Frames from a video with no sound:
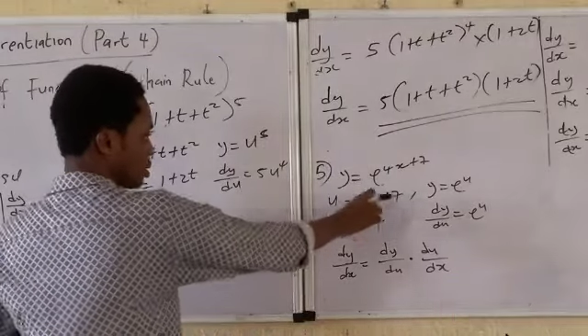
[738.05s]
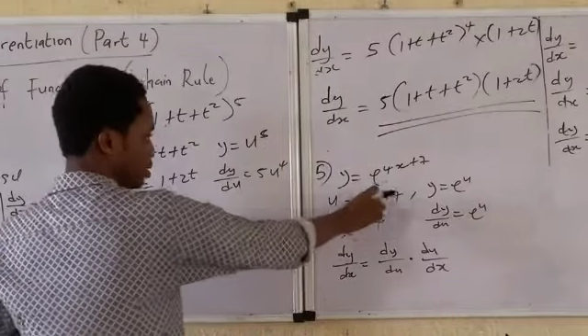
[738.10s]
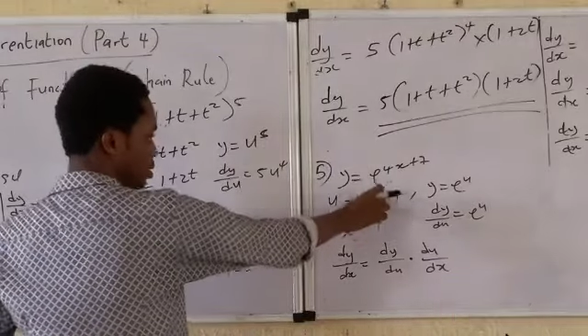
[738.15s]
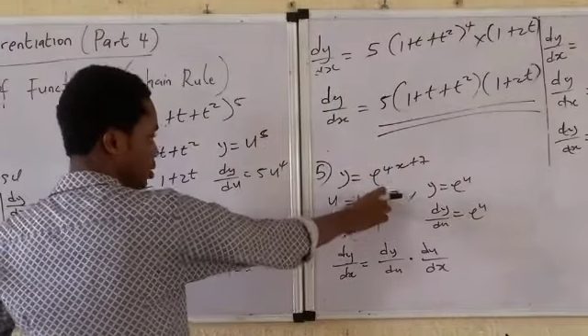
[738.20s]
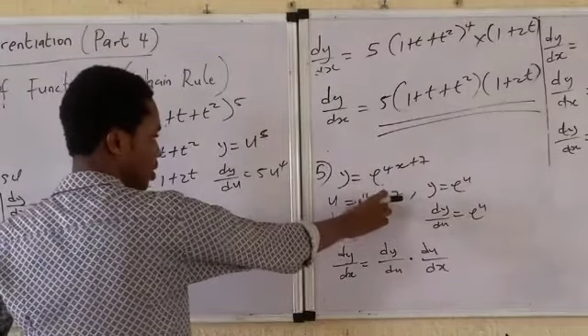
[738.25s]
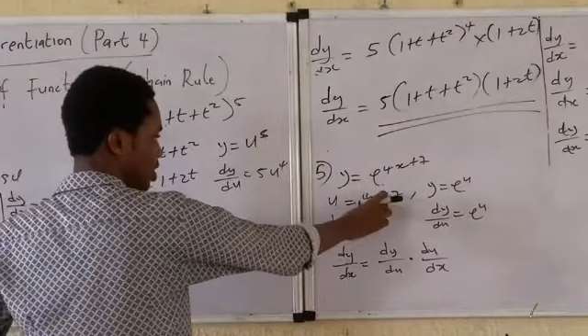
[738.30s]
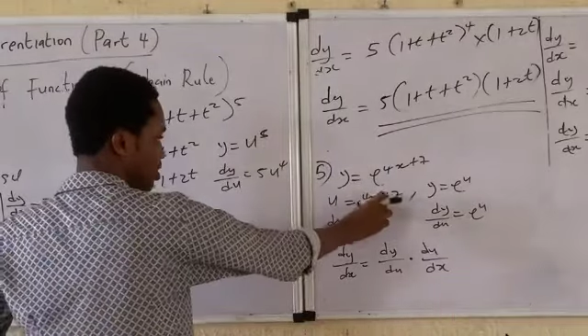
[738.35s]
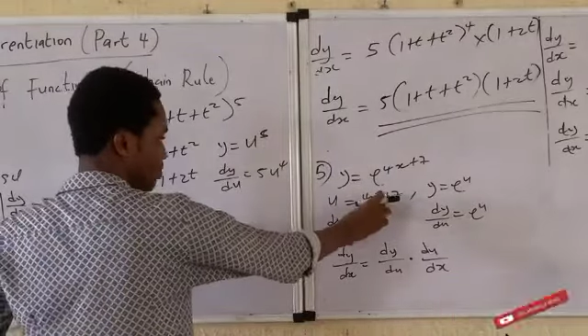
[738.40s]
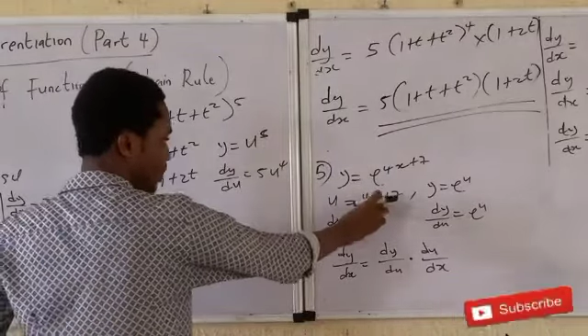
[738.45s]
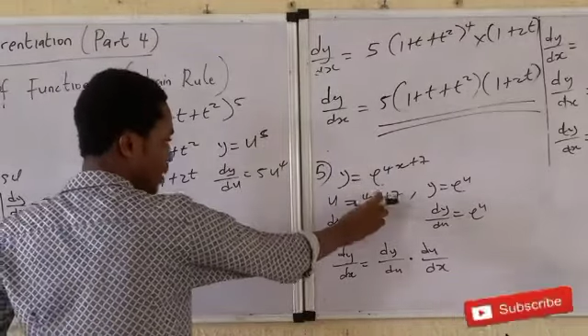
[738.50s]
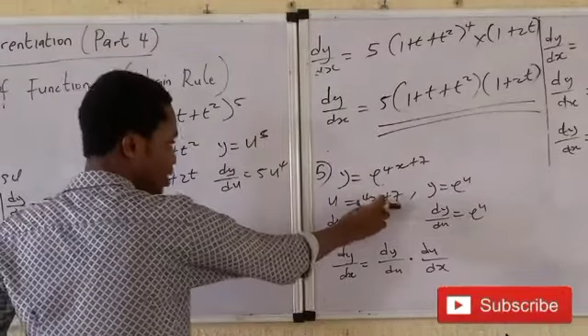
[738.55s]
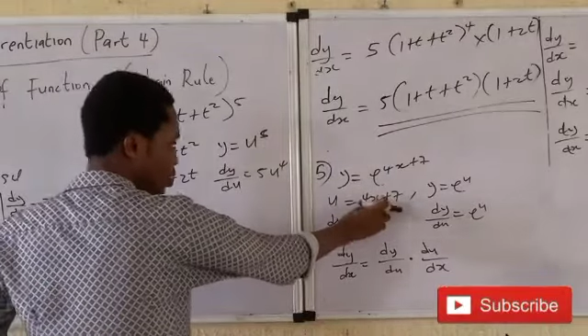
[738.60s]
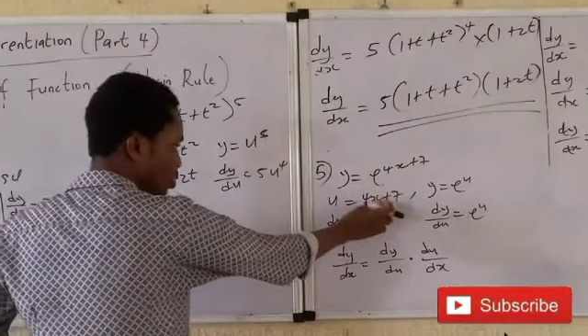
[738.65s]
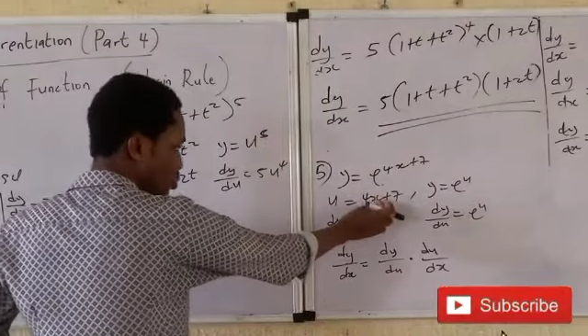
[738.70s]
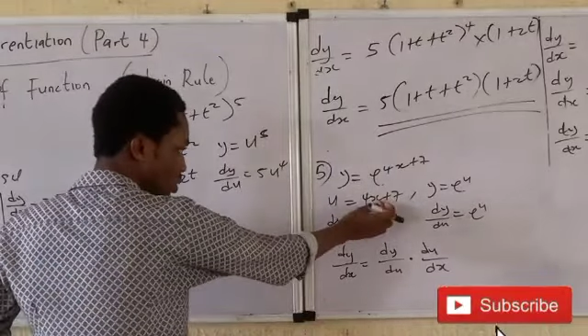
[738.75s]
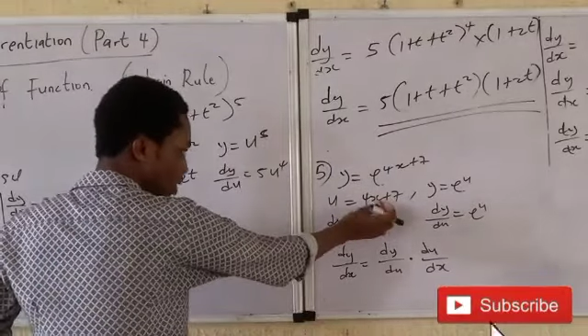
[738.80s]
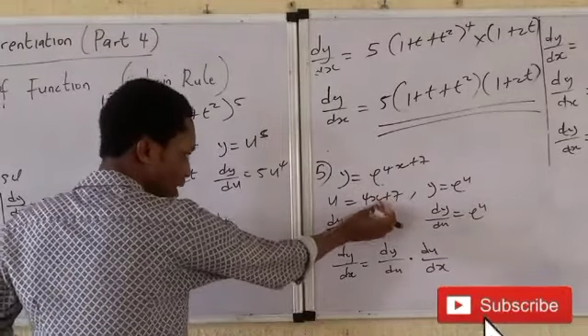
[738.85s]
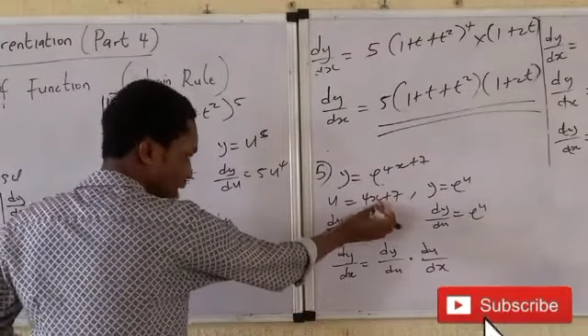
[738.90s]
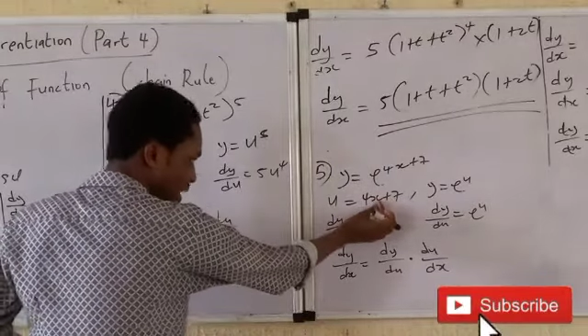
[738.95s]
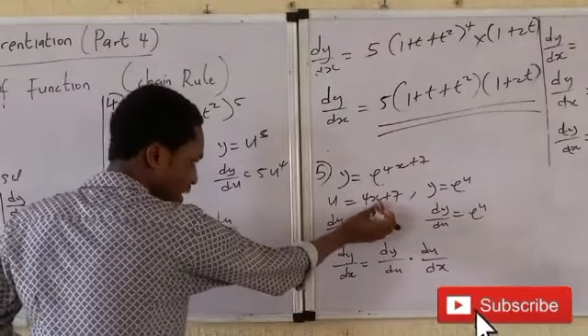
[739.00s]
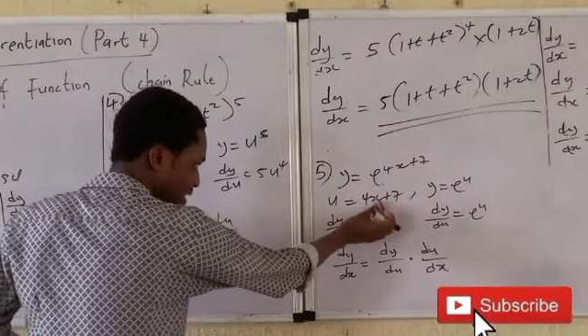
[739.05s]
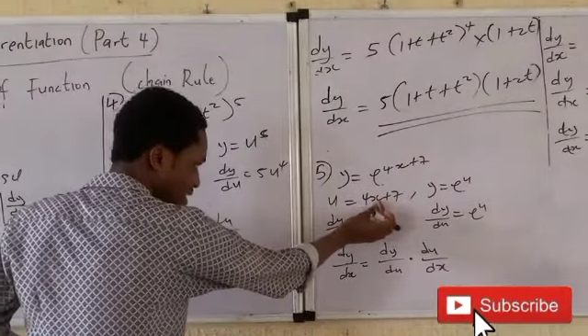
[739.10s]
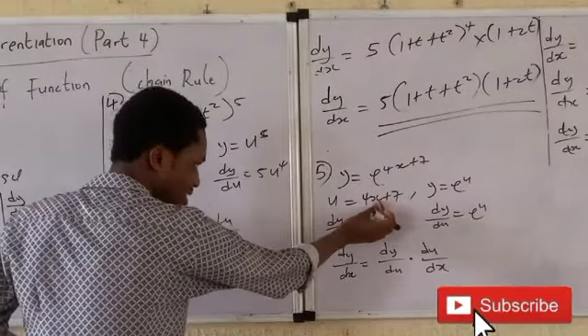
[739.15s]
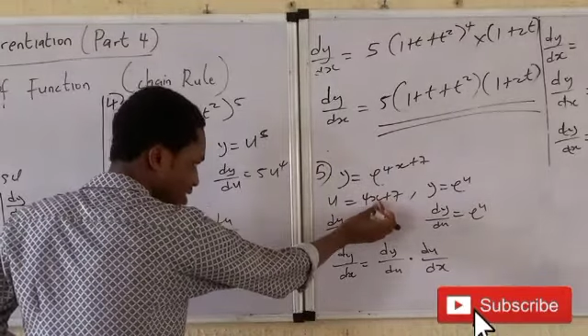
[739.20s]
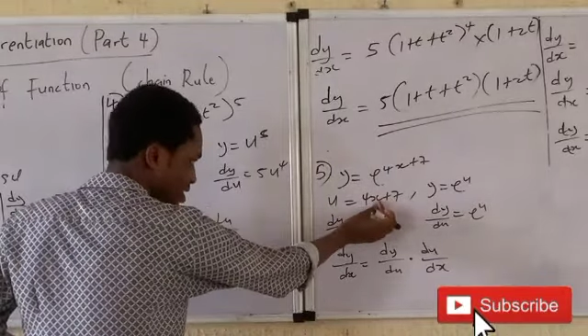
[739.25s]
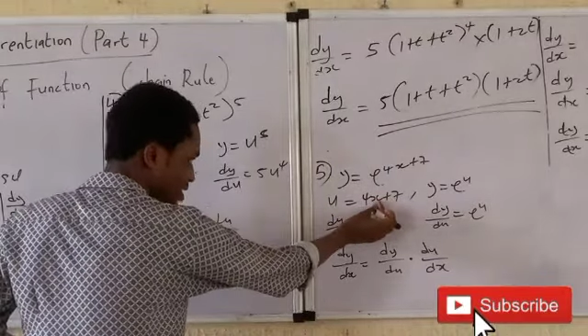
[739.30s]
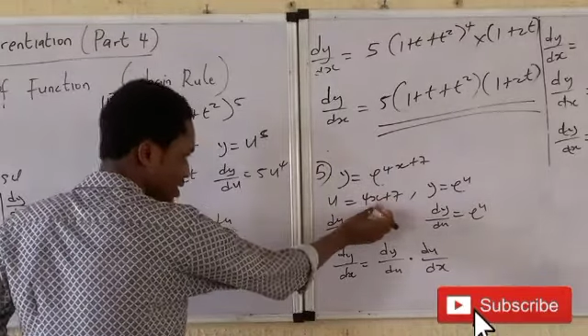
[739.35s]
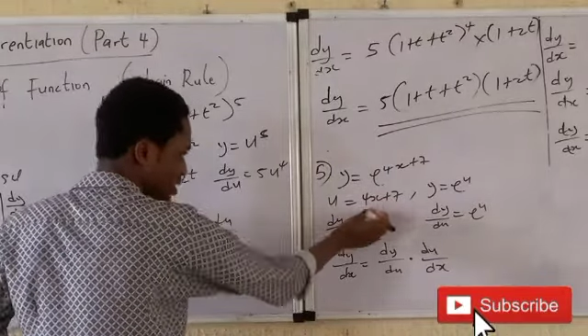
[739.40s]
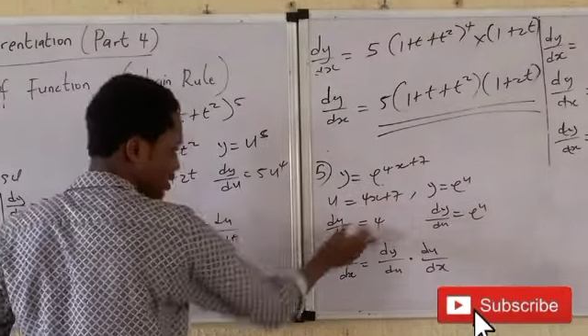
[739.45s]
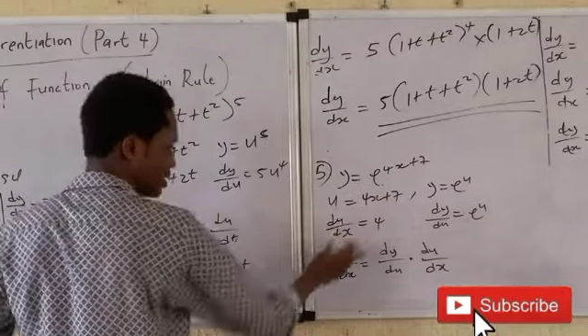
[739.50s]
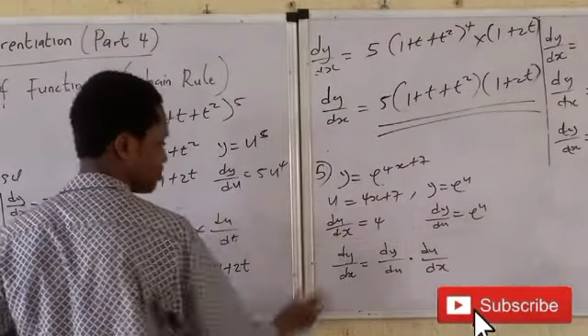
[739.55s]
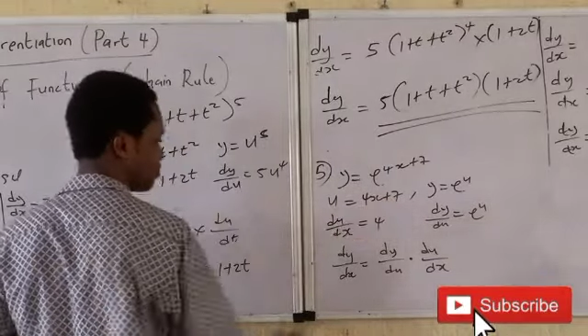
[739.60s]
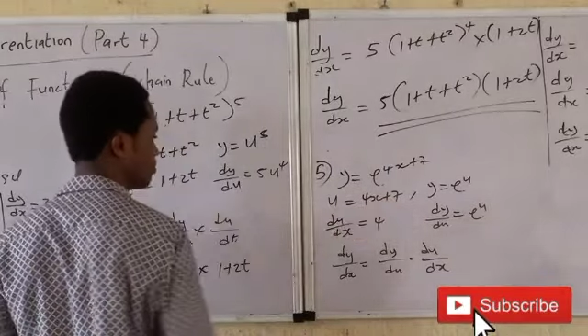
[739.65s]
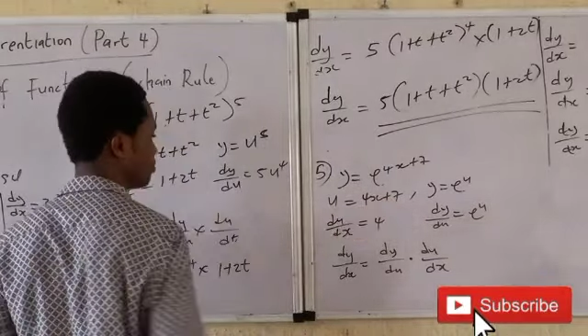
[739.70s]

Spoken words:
respect to x.